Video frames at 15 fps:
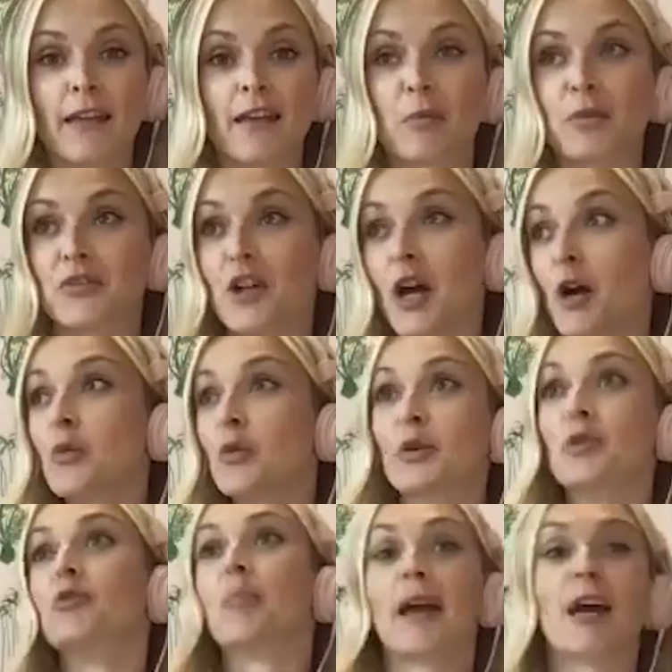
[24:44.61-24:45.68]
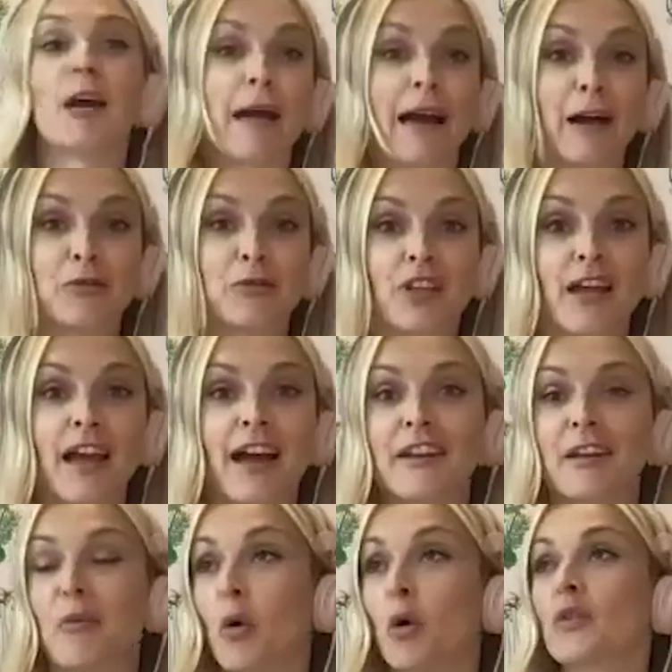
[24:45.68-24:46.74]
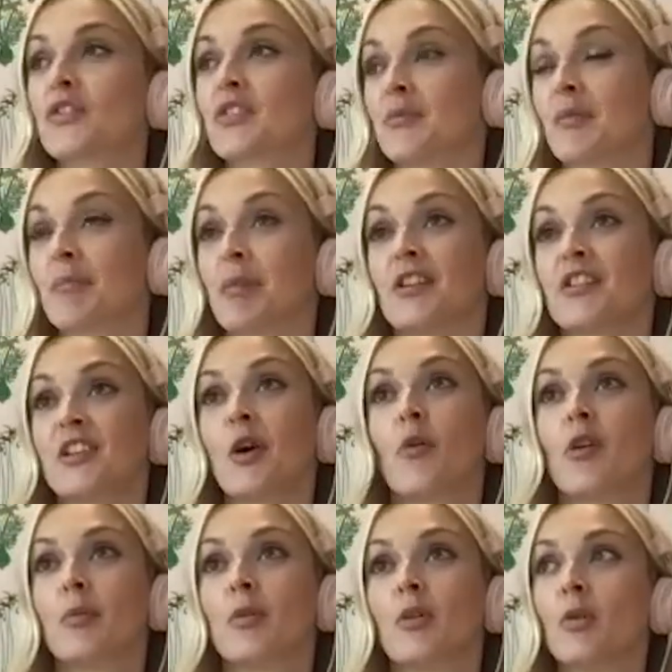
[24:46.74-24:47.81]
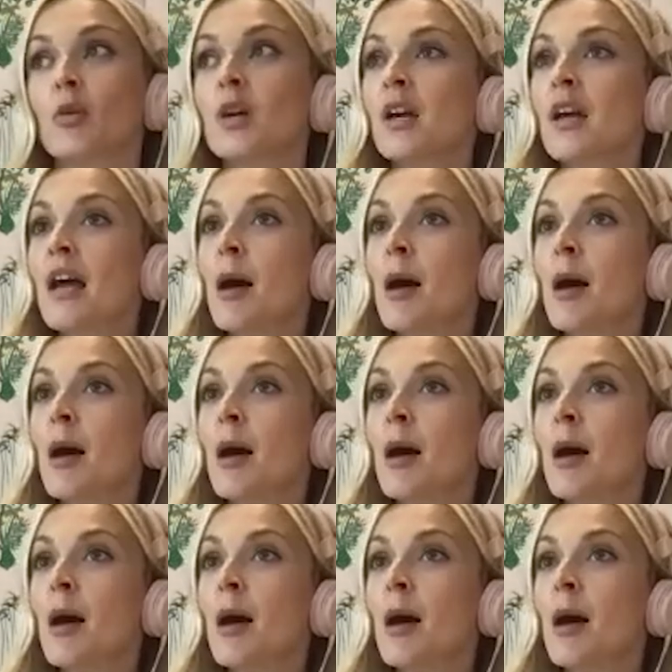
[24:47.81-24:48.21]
There was no good bit about it, and it was bloody horrible.